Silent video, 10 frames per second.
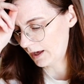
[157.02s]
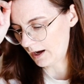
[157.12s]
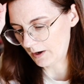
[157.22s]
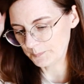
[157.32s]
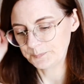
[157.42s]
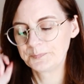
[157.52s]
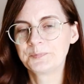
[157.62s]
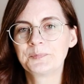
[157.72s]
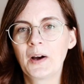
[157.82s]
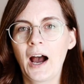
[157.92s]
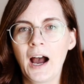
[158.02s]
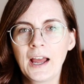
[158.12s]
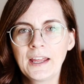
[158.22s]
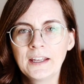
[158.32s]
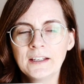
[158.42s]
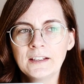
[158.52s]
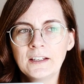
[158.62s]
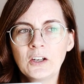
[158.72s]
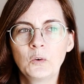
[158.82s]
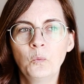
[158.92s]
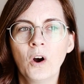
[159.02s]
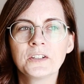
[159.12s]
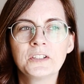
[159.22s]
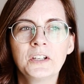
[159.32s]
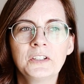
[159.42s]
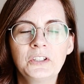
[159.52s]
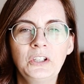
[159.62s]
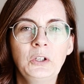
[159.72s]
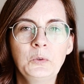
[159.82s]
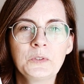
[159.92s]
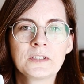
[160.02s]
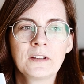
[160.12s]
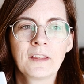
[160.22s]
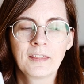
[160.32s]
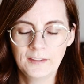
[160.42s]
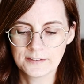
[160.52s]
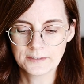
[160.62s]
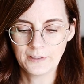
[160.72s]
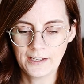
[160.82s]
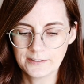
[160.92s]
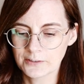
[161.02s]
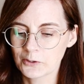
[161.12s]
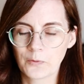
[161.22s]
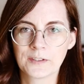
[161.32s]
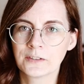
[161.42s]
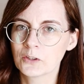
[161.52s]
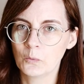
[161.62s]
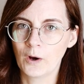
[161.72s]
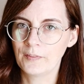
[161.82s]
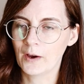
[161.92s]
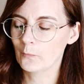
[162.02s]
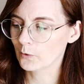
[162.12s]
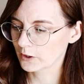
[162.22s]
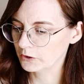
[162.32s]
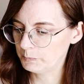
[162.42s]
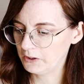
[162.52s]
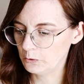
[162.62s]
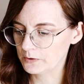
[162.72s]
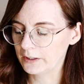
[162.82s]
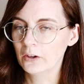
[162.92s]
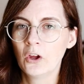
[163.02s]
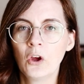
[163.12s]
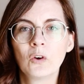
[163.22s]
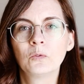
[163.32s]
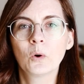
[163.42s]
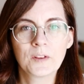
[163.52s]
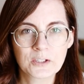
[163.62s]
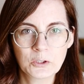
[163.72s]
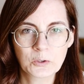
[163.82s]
I want to use this device, so this is the one that we're going to be using for this